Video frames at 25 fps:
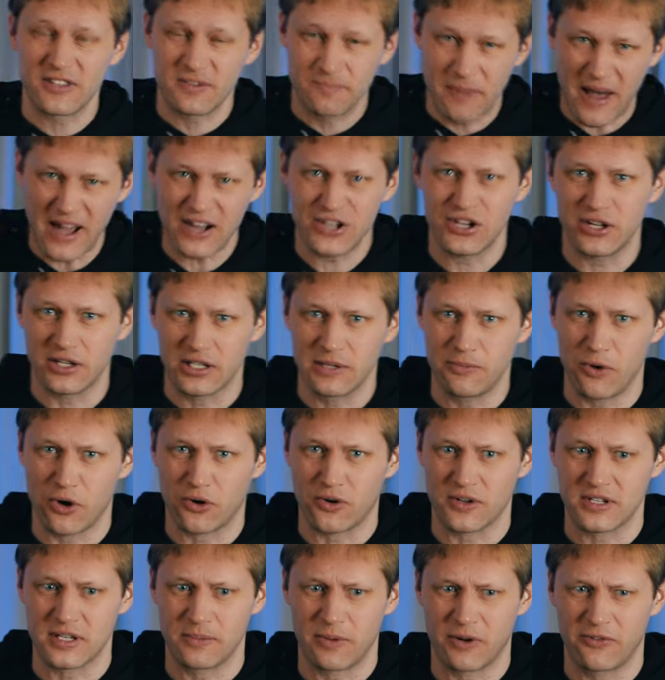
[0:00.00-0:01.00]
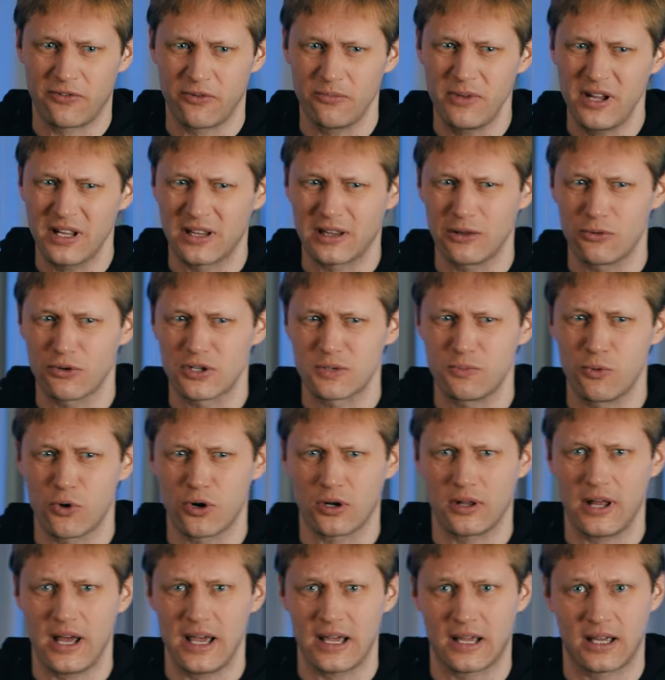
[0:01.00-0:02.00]
of special democracy, but for me it looks
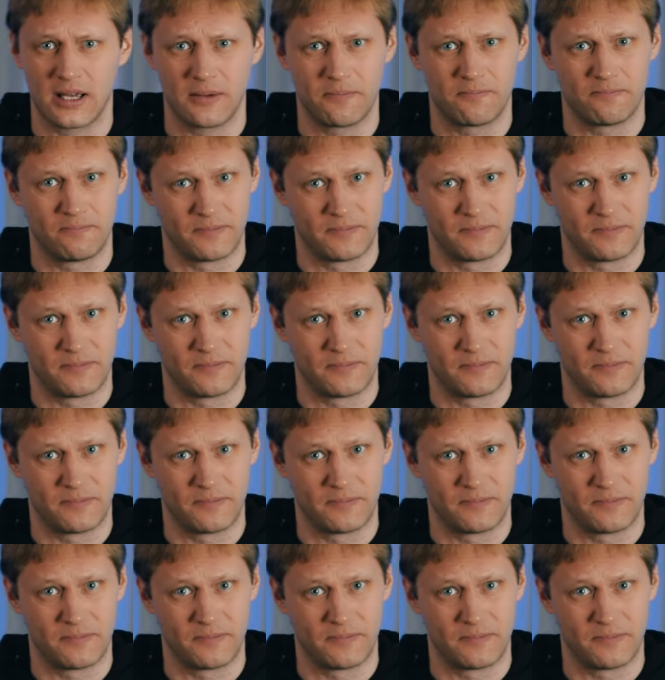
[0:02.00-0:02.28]
more like a